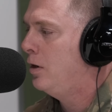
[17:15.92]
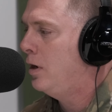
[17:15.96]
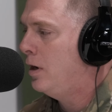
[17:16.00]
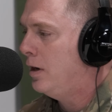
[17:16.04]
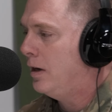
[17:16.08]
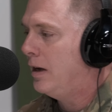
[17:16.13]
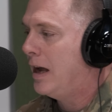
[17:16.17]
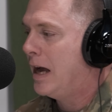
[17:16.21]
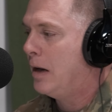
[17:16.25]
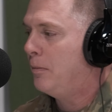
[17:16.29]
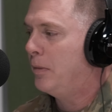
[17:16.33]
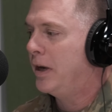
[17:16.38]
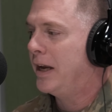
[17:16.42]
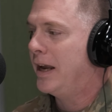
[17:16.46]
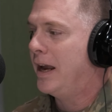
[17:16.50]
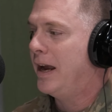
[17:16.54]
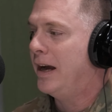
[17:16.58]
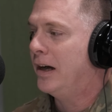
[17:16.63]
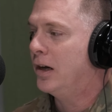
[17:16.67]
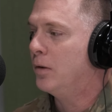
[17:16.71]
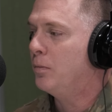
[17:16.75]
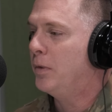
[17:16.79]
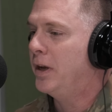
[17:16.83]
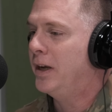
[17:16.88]
How many
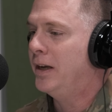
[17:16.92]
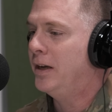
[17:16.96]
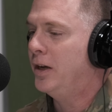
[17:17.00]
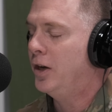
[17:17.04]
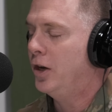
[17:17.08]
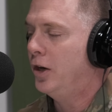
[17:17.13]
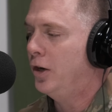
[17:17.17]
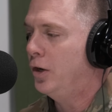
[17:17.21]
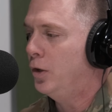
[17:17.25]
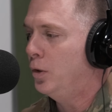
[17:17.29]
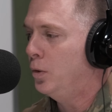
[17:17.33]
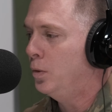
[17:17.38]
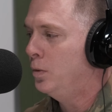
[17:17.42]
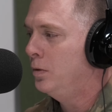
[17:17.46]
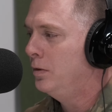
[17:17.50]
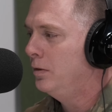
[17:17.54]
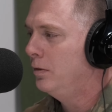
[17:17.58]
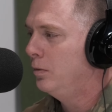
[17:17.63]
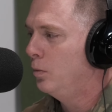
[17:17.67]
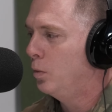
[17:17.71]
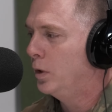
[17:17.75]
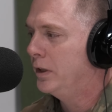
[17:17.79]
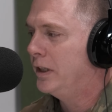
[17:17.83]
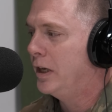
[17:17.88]
airmen know
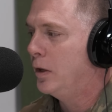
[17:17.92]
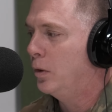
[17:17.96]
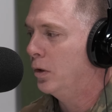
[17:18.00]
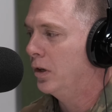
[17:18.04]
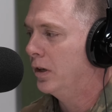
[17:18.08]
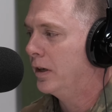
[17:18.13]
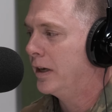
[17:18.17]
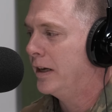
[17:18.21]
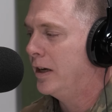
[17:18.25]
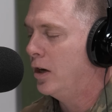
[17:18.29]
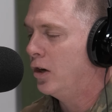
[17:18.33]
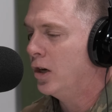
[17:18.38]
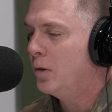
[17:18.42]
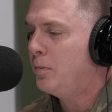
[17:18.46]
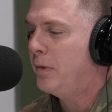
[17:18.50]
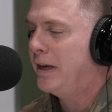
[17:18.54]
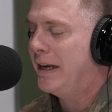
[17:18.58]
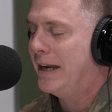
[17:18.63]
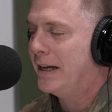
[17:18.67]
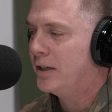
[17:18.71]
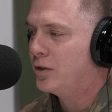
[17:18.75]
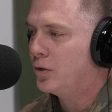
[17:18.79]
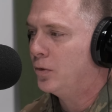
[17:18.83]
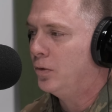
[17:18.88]
what the Oregon Army
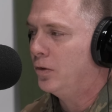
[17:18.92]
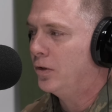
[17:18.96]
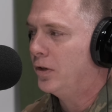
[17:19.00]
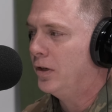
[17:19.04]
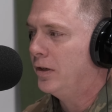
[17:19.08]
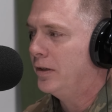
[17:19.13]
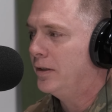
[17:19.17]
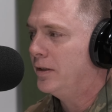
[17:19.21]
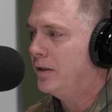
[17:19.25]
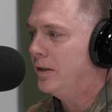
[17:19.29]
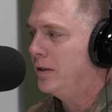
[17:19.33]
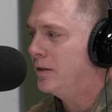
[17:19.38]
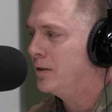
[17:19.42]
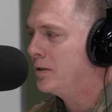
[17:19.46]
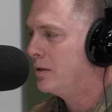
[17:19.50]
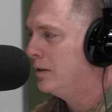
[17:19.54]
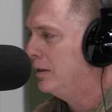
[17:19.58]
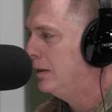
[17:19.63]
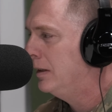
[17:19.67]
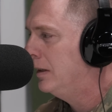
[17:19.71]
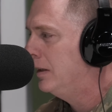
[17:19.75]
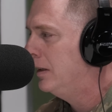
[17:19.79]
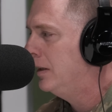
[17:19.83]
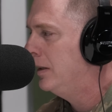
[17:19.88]
National Guard does?
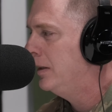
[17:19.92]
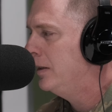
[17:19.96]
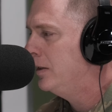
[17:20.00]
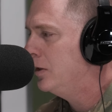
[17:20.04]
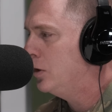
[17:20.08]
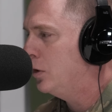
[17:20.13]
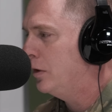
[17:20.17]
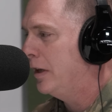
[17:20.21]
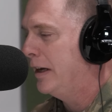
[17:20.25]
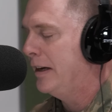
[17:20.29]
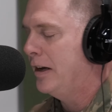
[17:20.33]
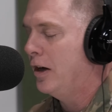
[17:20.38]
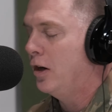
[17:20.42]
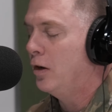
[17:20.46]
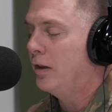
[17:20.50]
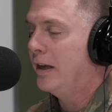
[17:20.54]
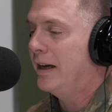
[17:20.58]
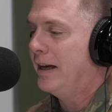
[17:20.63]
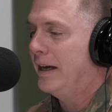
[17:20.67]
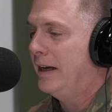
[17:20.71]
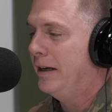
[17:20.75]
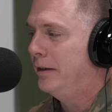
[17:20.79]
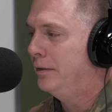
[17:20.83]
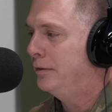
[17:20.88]
Do they know
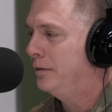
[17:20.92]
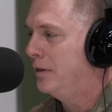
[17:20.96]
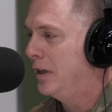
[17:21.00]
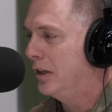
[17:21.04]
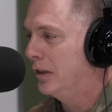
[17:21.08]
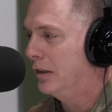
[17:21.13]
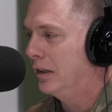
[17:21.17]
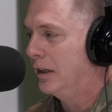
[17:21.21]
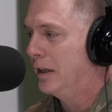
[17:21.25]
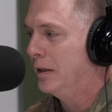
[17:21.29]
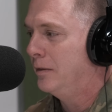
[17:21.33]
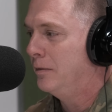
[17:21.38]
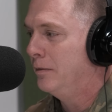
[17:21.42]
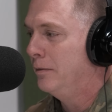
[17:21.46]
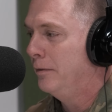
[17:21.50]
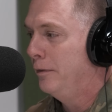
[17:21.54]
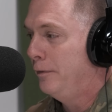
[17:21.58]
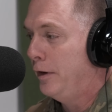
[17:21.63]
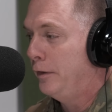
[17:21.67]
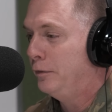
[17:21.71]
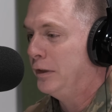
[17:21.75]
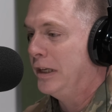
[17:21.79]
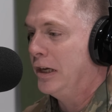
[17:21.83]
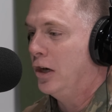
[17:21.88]
they have nearly
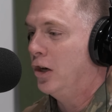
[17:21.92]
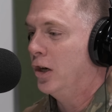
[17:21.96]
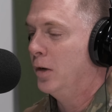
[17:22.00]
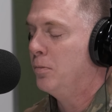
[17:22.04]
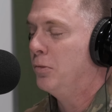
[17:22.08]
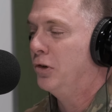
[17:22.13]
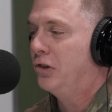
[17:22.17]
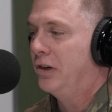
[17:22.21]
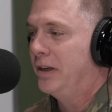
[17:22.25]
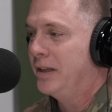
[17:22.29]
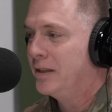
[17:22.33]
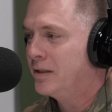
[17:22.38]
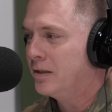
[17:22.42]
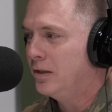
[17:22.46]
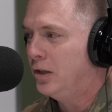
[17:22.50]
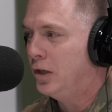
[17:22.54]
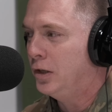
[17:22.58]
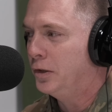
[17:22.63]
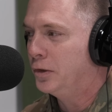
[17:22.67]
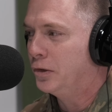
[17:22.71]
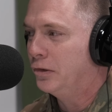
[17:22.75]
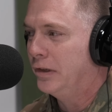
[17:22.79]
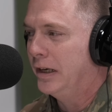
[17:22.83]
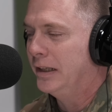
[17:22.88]
50 armories
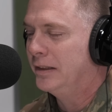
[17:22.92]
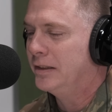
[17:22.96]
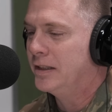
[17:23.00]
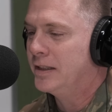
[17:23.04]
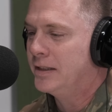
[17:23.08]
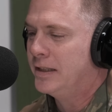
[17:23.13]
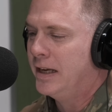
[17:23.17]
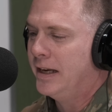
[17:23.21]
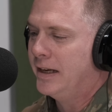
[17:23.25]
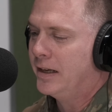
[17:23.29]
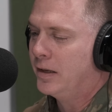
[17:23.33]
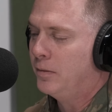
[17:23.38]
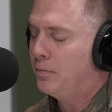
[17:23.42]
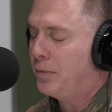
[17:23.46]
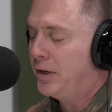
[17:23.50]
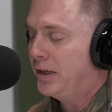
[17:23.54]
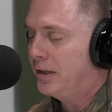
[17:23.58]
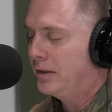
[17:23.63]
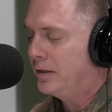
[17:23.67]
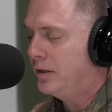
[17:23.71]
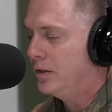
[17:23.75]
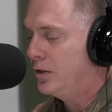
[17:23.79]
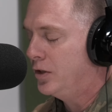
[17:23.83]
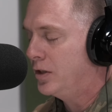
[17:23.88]
all throughout the state
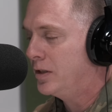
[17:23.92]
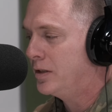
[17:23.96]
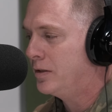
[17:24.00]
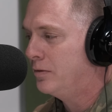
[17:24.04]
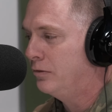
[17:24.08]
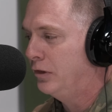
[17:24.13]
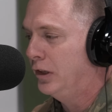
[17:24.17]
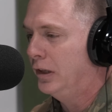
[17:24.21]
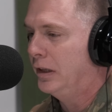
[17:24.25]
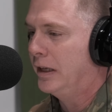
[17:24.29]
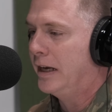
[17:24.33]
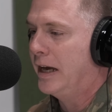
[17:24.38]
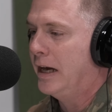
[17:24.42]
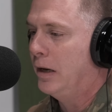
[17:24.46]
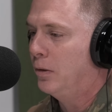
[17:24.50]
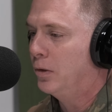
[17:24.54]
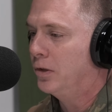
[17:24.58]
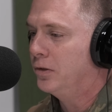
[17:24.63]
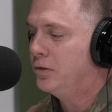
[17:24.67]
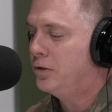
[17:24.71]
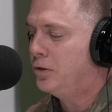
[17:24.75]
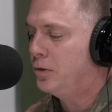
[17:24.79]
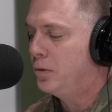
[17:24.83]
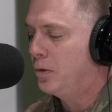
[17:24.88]
compared to just really
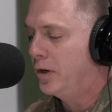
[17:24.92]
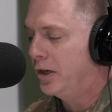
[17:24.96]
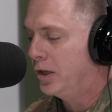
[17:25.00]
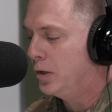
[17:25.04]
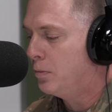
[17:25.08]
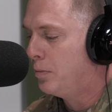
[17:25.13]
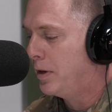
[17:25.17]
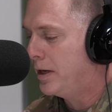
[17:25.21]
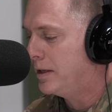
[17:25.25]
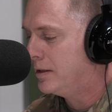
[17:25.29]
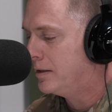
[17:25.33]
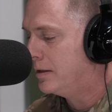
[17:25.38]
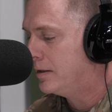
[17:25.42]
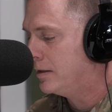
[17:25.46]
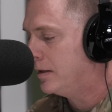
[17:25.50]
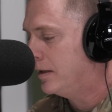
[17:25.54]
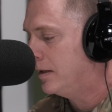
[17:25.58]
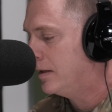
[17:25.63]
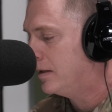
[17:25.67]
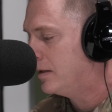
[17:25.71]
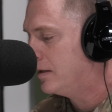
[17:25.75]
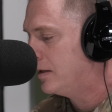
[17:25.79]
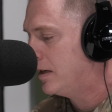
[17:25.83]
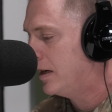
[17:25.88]
our 2 air bases
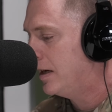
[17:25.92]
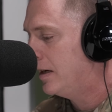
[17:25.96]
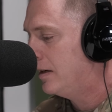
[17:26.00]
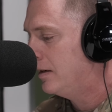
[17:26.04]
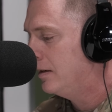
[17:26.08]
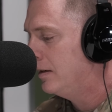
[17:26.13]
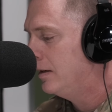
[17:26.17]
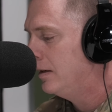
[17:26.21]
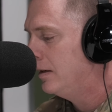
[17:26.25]
in the state?